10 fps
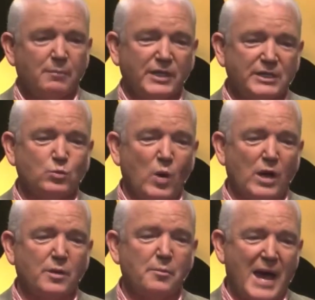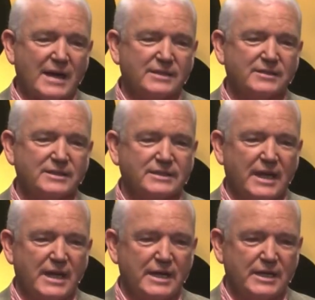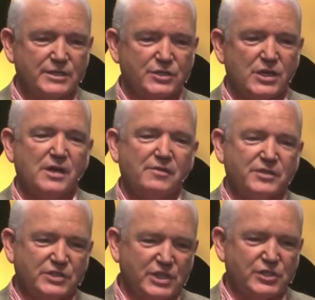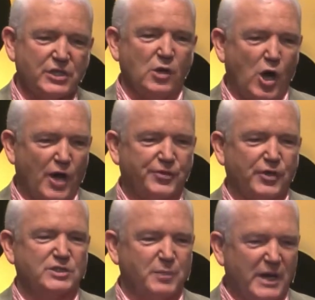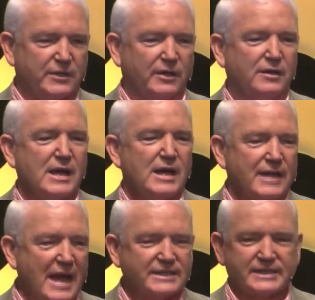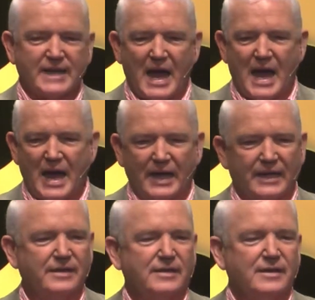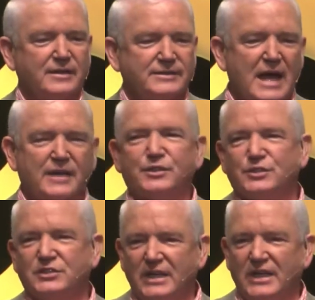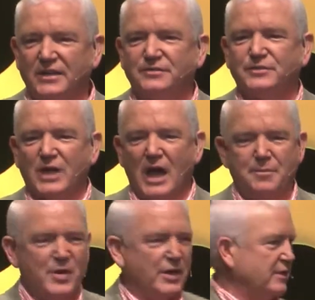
Please welcome back to the stage, physician, author, speaker, nice guy, Dr. Steve Taubman.